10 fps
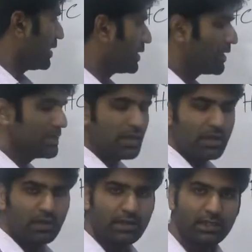these
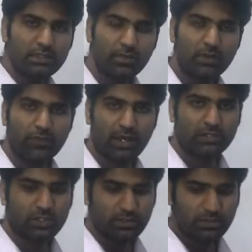are decimal
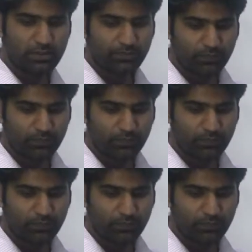fractions.